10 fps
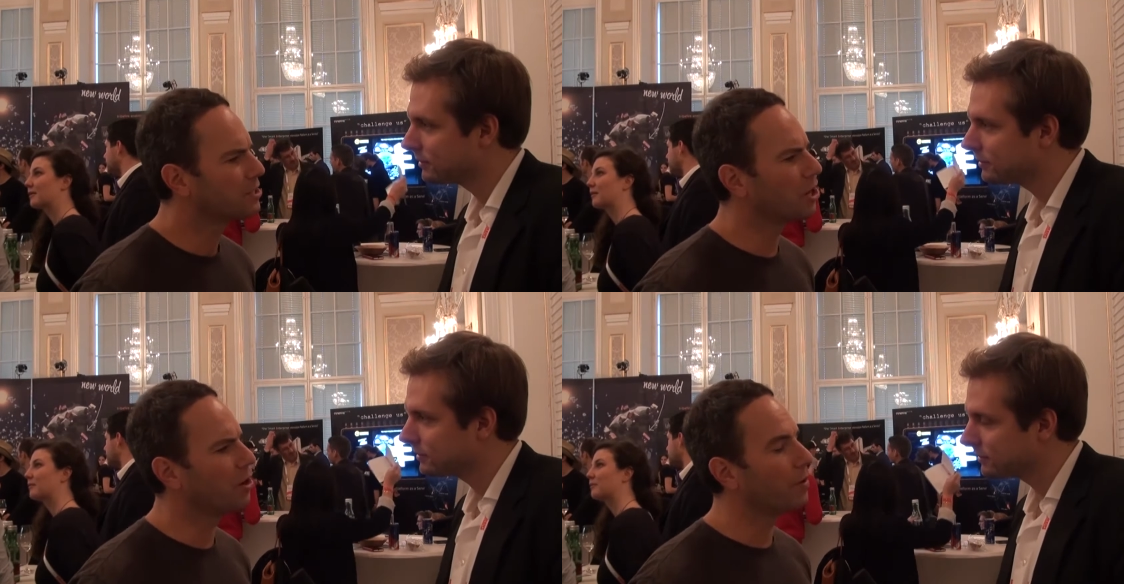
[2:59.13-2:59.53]

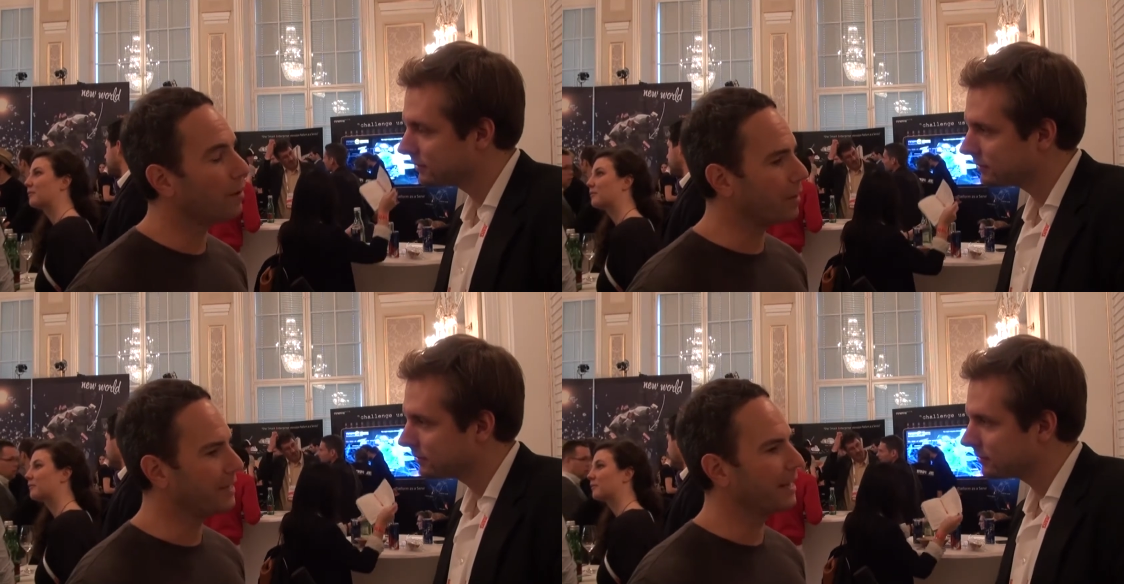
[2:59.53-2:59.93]
Speaker 1: So
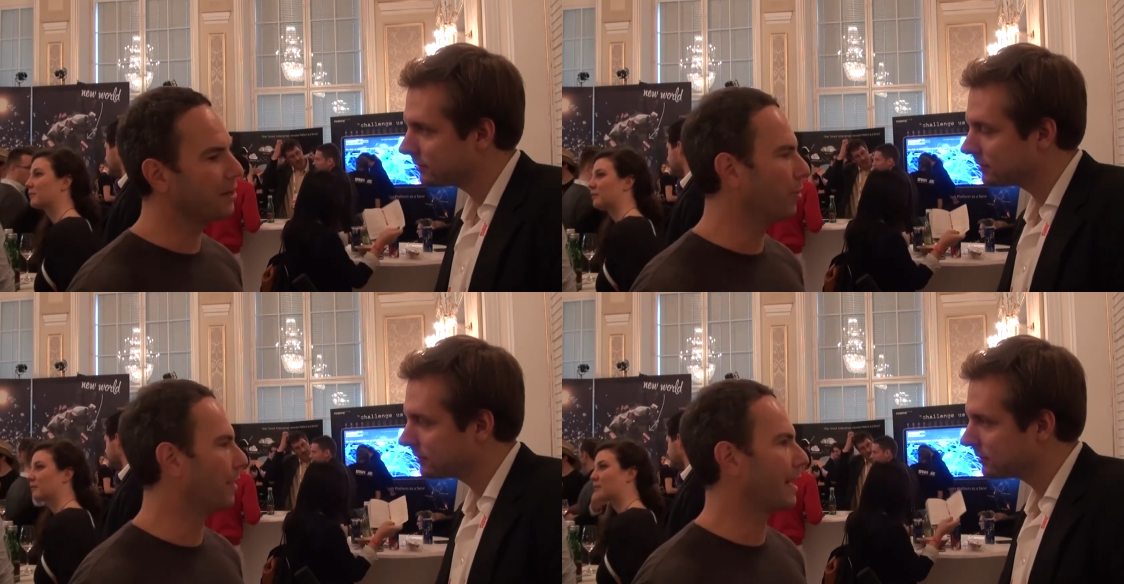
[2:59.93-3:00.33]
what we did
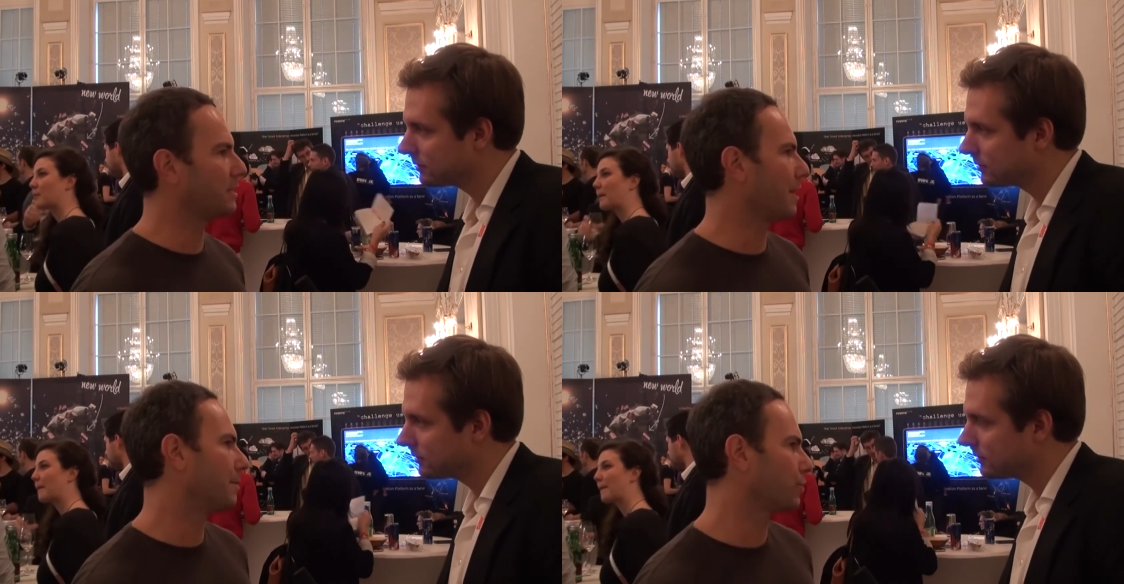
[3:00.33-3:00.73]
do at that
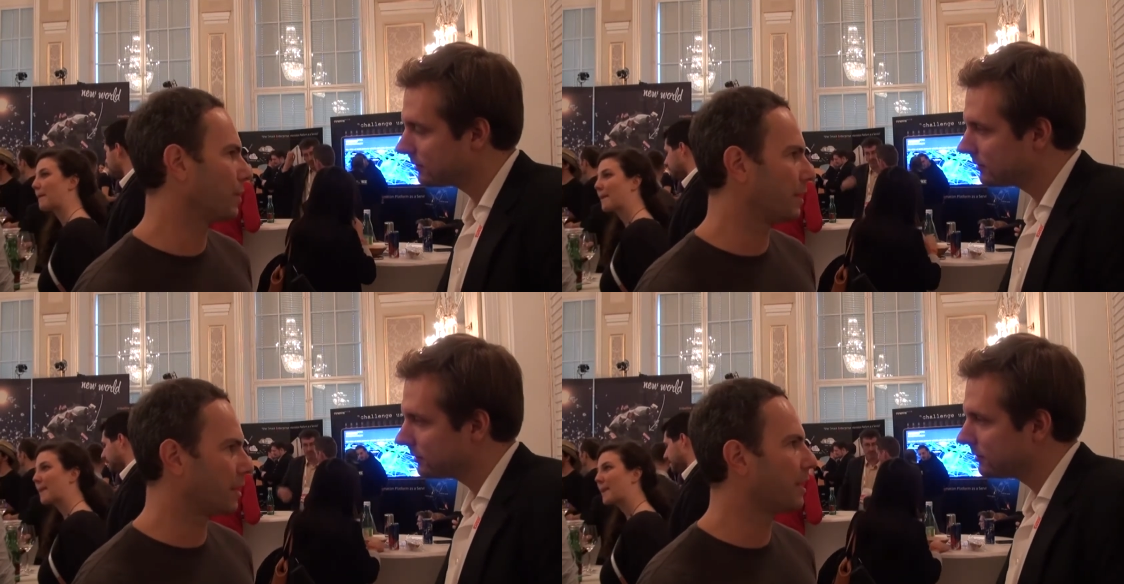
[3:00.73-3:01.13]
time is
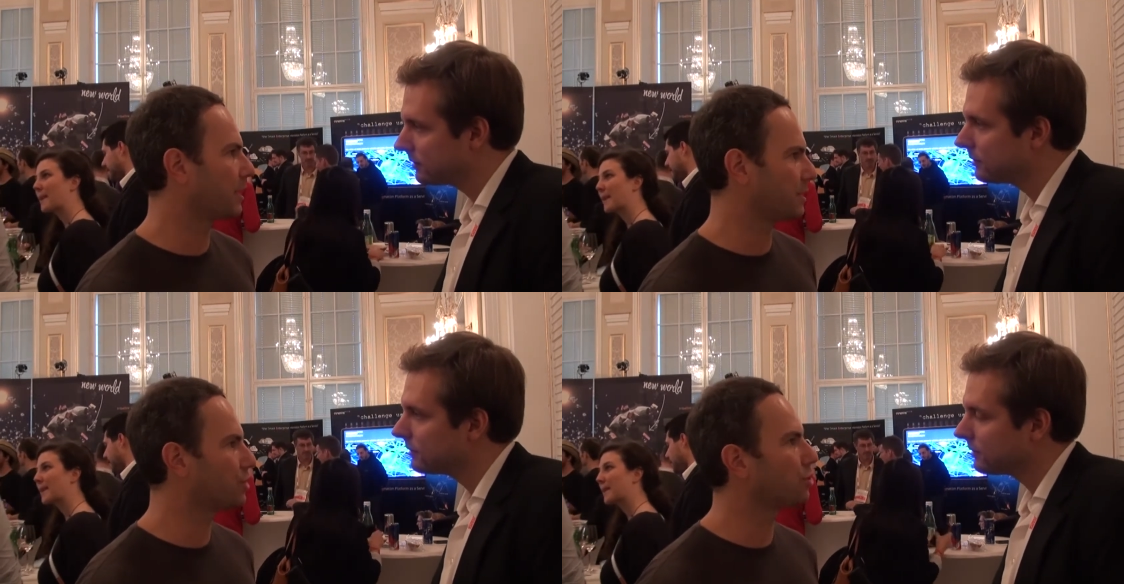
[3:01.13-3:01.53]
we
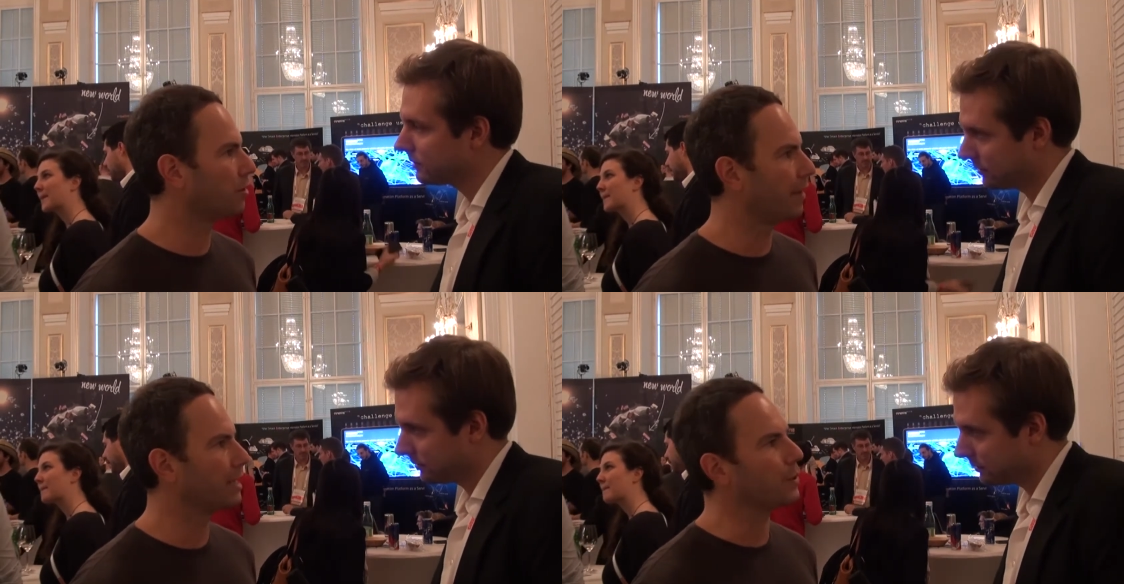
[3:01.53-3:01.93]
conducted
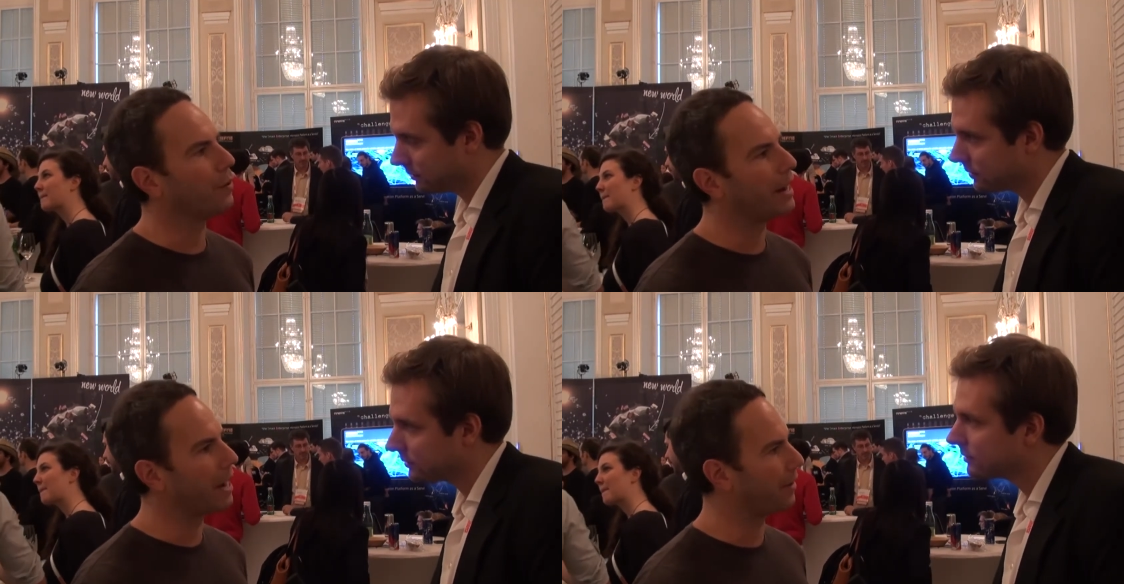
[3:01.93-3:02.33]
surveys. We
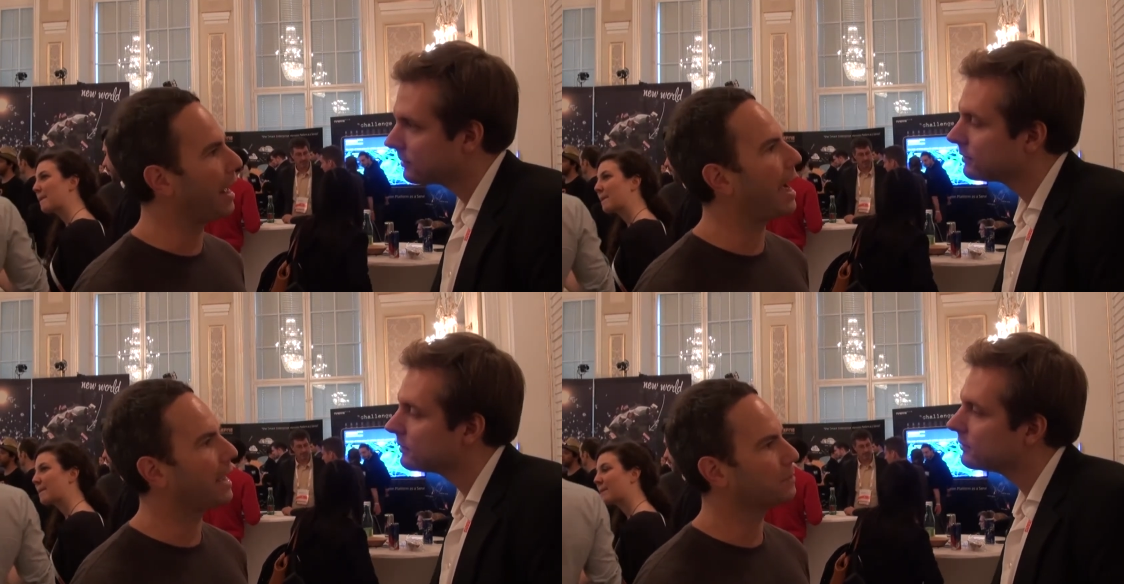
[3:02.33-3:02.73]
went out and
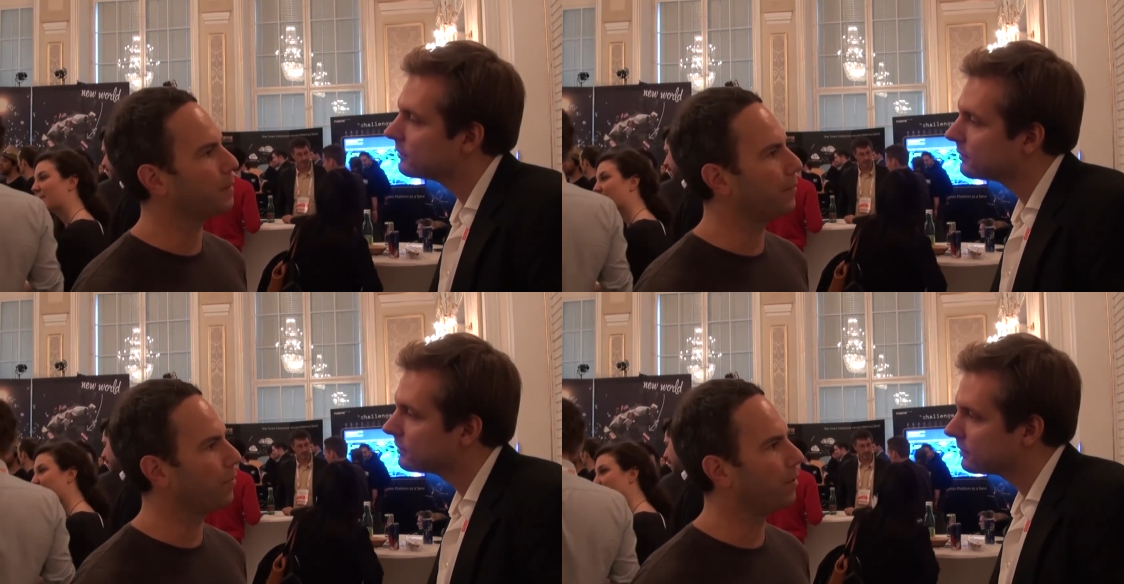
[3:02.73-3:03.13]
asked
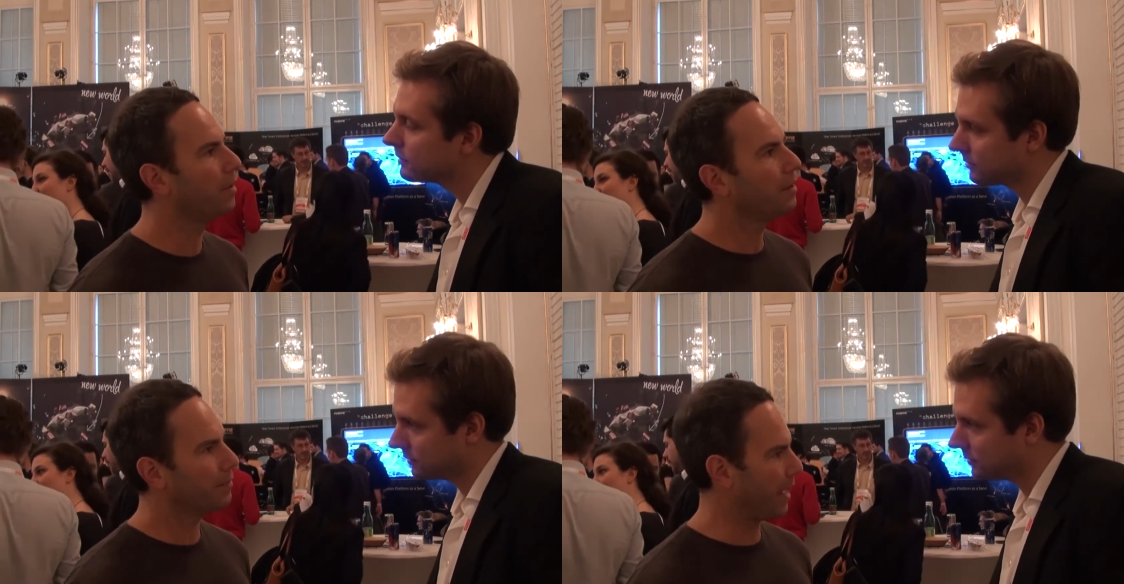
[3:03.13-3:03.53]
people,
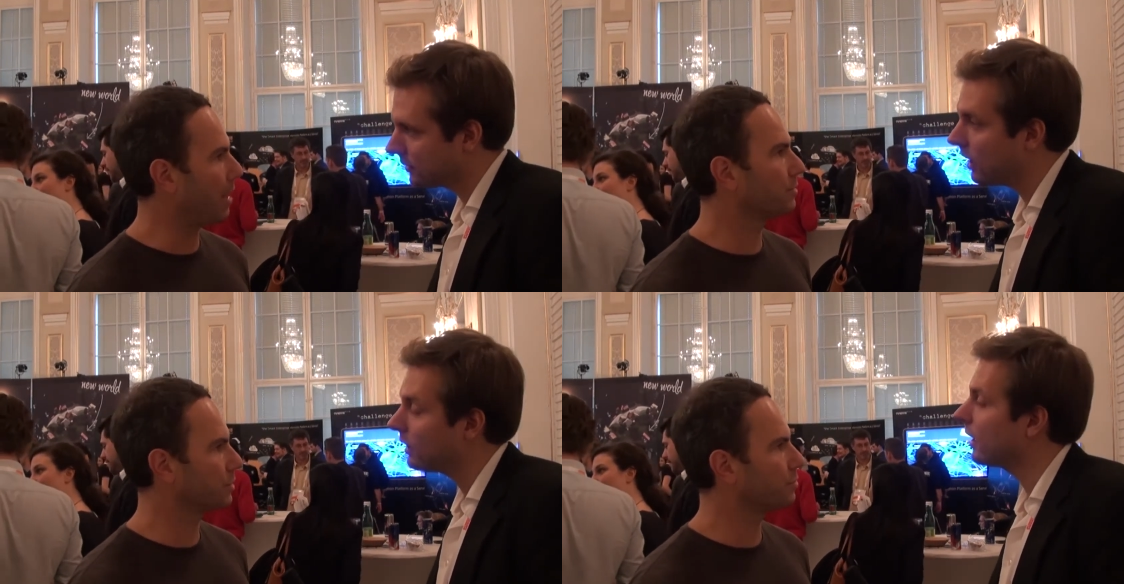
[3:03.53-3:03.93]

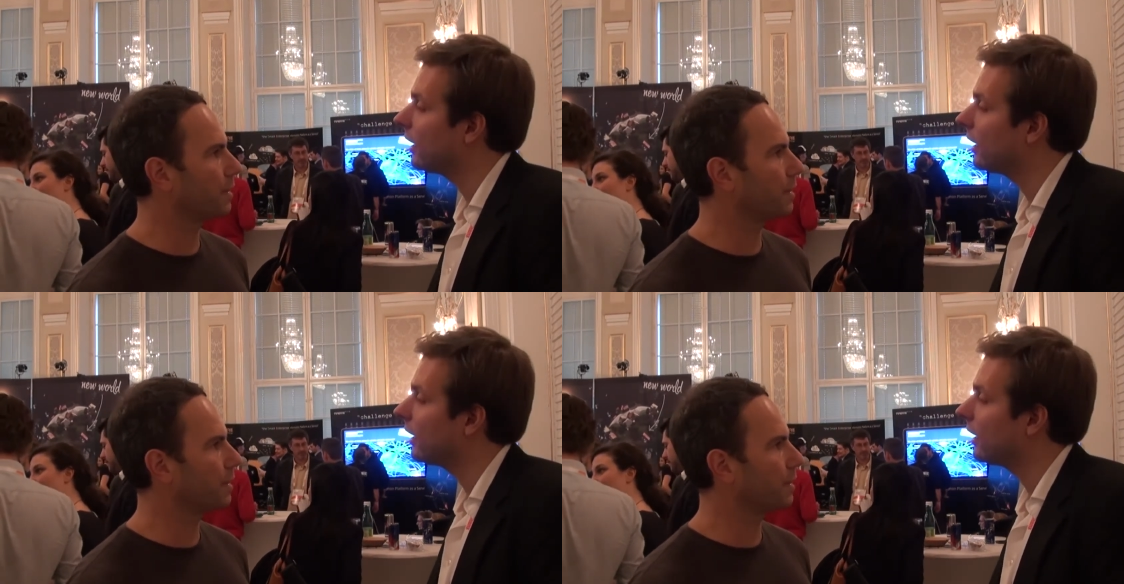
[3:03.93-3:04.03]
thousands of